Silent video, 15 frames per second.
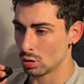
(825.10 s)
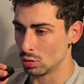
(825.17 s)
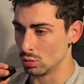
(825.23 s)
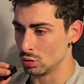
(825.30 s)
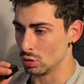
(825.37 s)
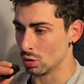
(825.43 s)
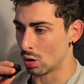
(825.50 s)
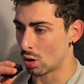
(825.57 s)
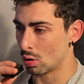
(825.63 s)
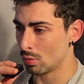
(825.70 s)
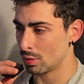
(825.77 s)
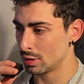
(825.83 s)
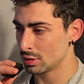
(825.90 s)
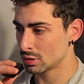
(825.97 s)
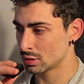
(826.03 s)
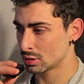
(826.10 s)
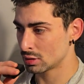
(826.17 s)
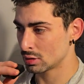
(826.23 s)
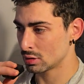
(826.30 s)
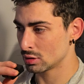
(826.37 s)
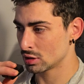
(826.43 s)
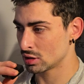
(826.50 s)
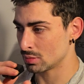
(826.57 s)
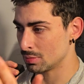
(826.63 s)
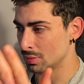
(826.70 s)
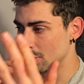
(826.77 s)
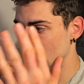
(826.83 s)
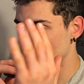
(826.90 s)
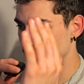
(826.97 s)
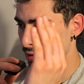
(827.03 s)
you should always
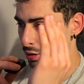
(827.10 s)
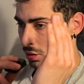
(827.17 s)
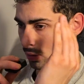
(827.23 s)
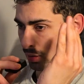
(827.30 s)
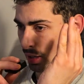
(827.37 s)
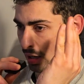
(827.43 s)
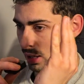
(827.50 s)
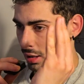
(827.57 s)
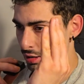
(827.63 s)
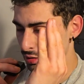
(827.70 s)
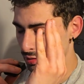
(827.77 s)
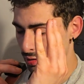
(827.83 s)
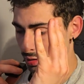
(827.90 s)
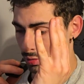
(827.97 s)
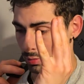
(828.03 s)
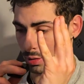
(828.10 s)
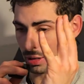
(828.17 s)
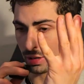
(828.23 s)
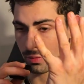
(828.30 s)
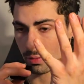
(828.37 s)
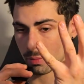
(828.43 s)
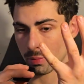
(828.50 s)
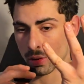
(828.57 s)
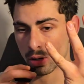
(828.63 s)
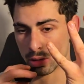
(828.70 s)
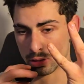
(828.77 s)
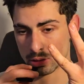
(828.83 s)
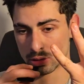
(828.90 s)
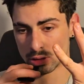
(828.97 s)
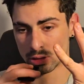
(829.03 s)
split your day into 4 different
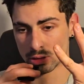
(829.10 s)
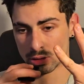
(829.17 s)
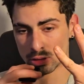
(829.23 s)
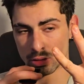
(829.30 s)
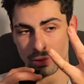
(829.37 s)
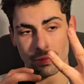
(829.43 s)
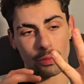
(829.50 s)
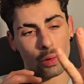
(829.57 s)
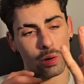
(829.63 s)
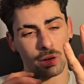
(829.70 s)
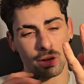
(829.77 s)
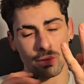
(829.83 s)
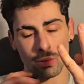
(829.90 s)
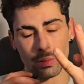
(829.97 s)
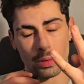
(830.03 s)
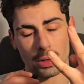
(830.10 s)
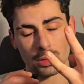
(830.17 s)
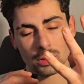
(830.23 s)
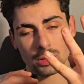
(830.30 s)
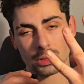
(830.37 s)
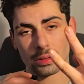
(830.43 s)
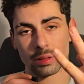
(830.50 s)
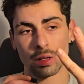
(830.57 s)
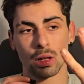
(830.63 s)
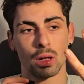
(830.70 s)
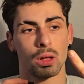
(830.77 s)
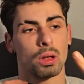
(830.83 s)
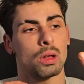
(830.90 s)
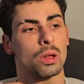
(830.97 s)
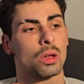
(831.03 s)
parts.
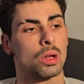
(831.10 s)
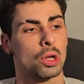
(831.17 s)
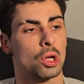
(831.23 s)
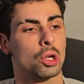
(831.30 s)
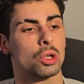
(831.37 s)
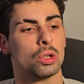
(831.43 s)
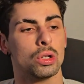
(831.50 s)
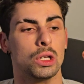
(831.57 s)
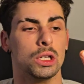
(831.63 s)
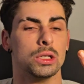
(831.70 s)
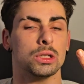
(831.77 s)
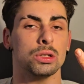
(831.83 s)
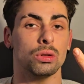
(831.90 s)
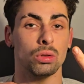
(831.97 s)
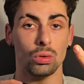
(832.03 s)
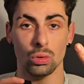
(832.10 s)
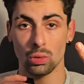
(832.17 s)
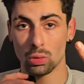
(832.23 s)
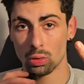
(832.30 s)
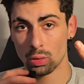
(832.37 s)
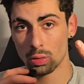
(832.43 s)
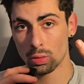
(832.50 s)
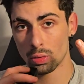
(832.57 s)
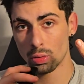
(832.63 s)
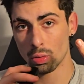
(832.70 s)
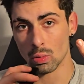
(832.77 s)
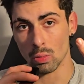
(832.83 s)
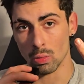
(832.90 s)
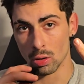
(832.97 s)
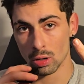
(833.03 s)
You need to
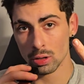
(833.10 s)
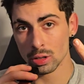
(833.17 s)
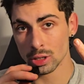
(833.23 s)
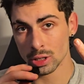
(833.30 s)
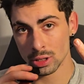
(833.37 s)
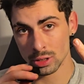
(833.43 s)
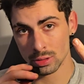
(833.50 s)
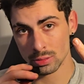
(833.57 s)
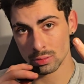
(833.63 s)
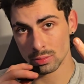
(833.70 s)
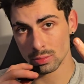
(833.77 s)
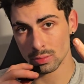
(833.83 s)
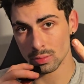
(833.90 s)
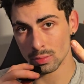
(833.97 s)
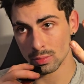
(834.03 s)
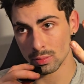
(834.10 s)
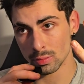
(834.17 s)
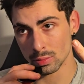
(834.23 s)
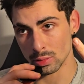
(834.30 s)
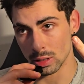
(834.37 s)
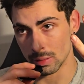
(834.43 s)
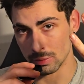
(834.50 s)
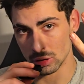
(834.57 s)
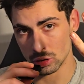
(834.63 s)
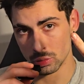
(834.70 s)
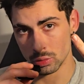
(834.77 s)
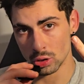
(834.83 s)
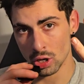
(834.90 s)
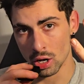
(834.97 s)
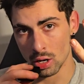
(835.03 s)
work. That means
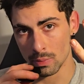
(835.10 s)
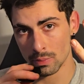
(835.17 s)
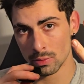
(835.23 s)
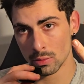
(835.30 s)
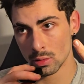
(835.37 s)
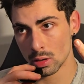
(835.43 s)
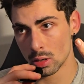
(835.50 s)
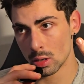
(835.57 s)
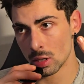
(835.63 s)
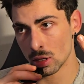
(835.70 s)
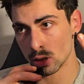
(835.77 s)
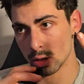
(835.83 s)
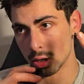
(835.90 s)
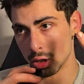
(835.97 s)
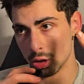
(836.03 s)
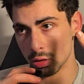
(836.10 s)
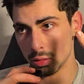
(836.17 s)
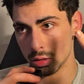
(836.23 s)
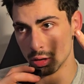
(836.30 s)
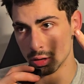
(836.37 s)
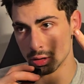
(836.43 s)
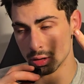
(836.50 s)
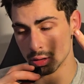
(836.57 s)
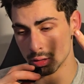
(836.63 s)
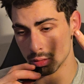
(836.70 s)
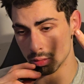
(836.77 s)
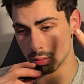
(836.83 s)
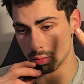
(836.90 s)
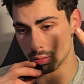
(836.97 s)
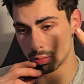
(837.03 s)
your job. Then you need
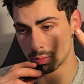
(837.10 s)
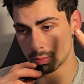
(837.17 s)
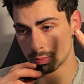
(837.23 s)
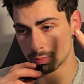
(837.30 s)
to